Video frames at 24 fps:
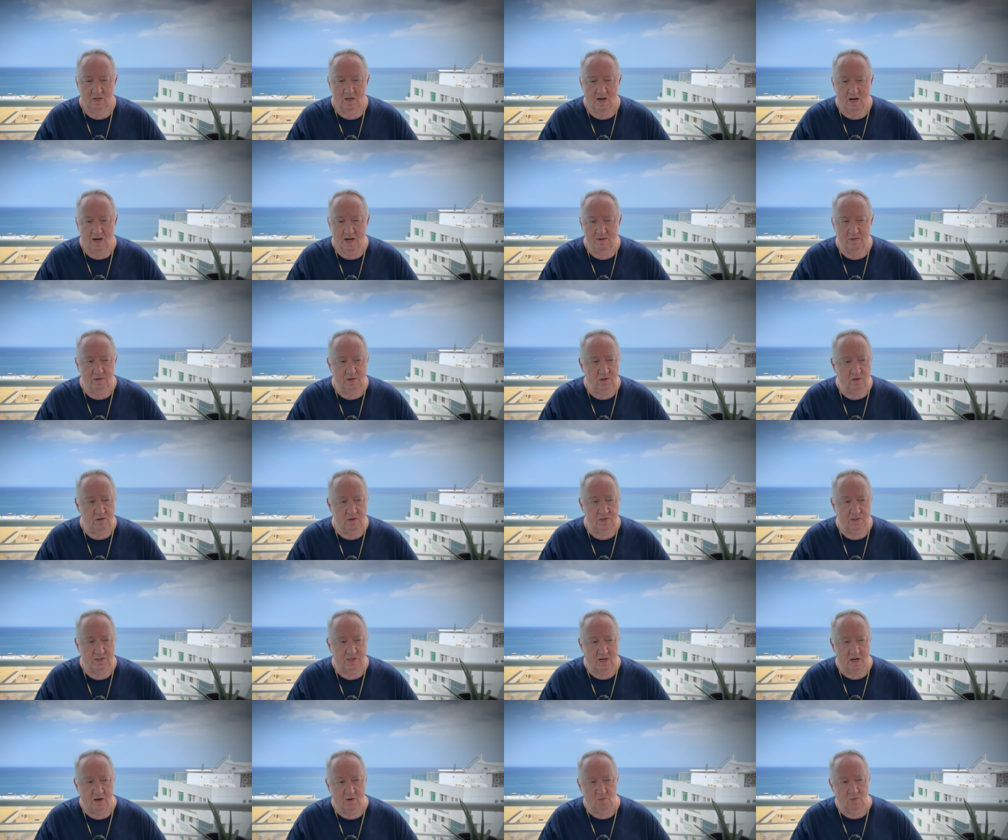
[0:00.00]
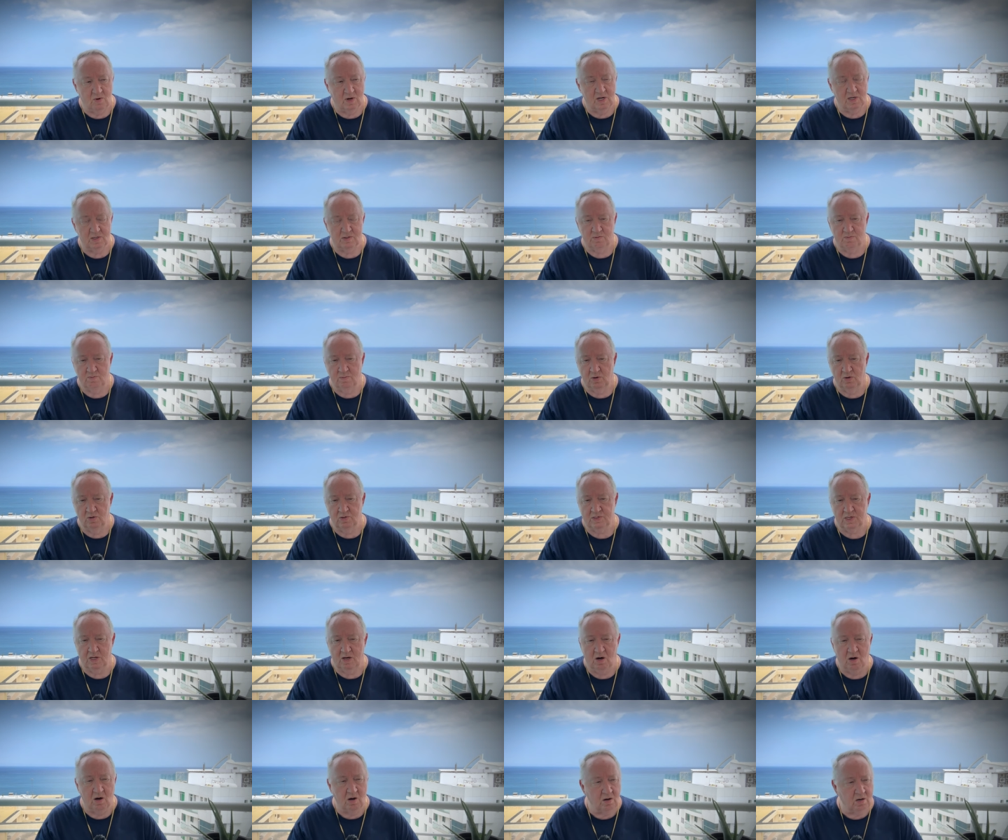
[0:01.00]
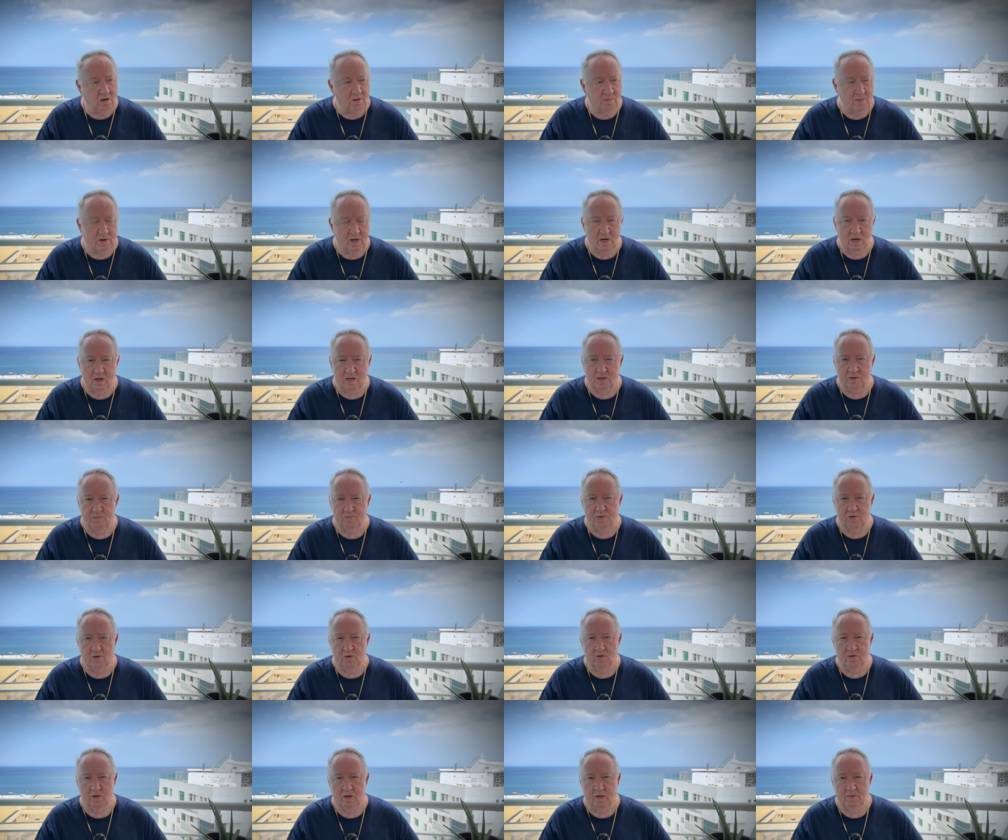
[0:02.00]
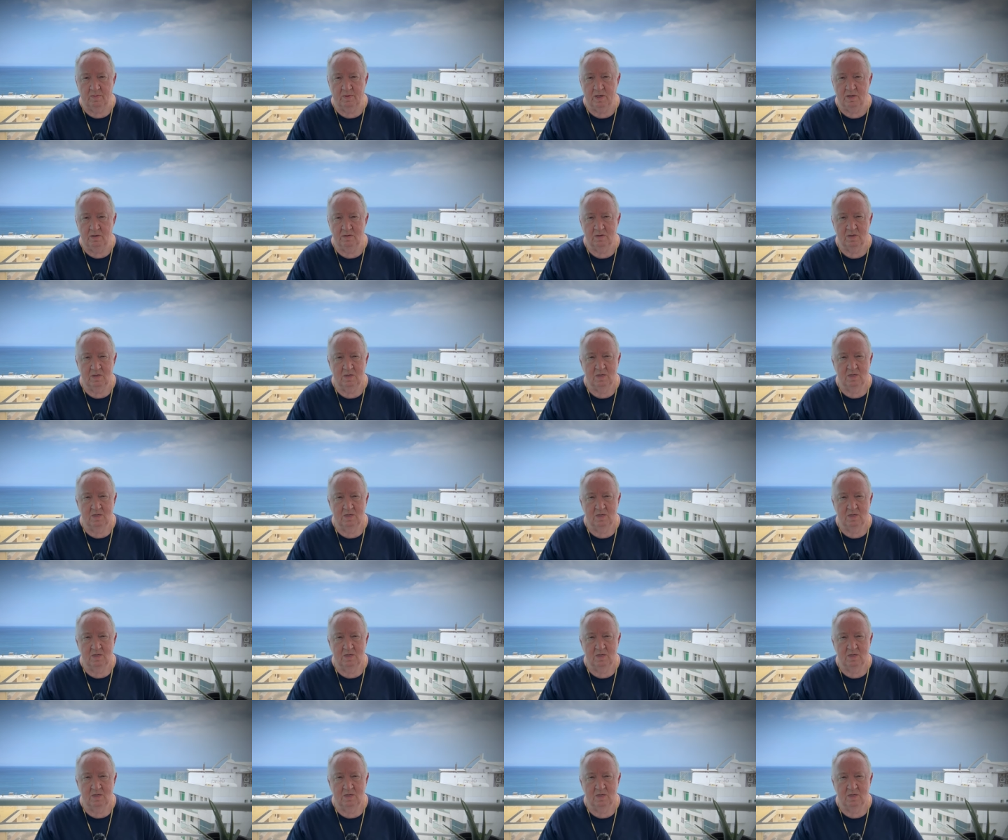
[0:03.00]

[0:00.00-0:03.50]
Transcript: I've used, I watch most all American programming,